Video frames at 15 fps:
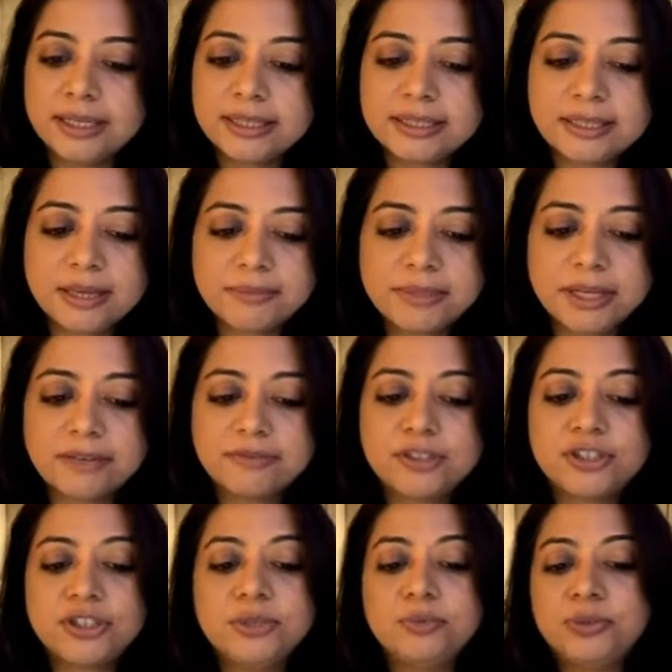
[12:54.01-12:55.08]
This comes
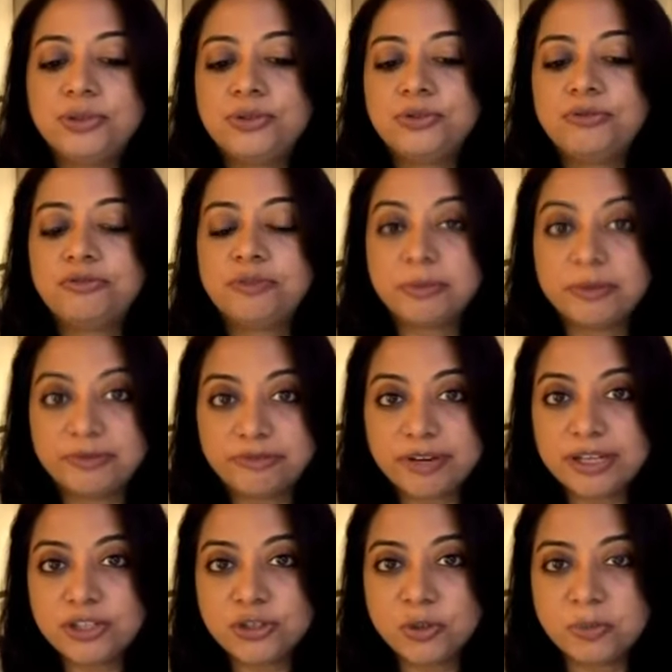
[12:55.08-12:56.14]
after she withdrew from the
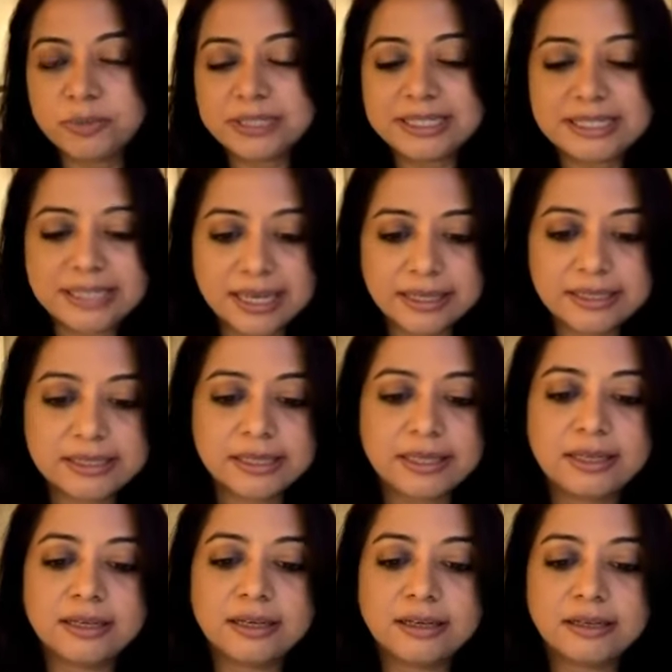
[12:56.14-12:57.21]
French Open,
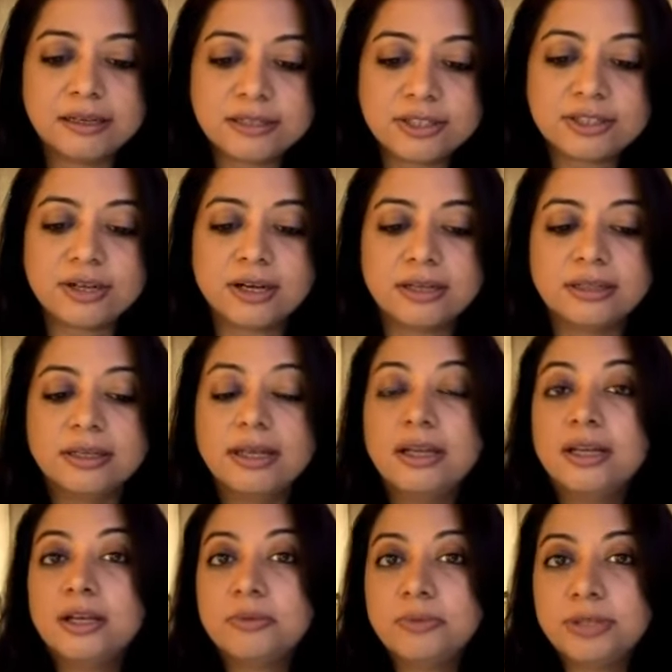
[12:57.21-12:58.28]
citing her struggle
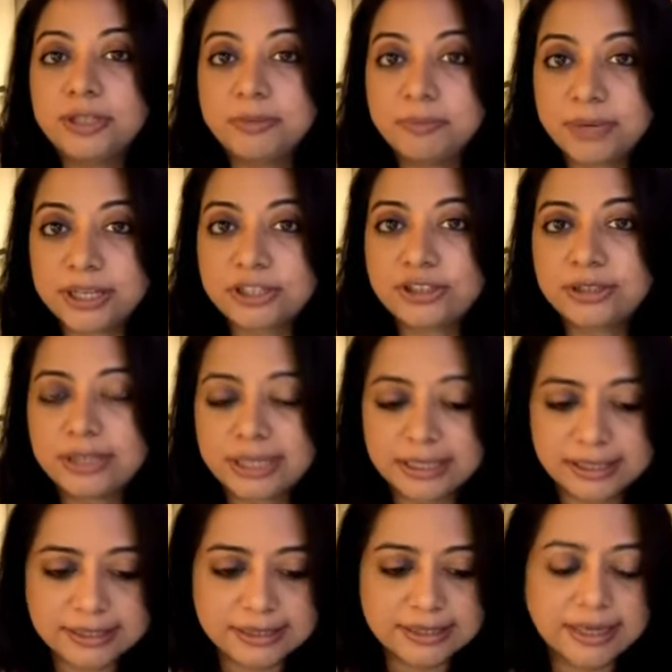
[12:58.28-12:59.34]
with depression and
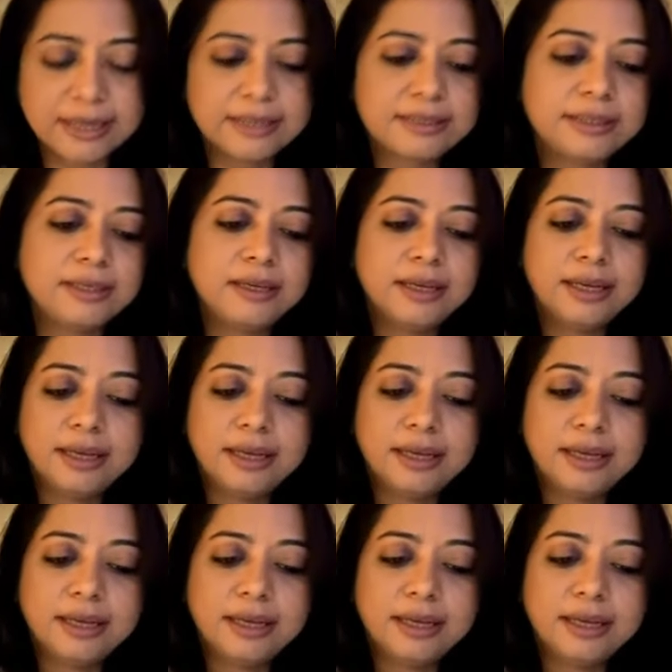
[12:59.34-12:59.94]
anxiety.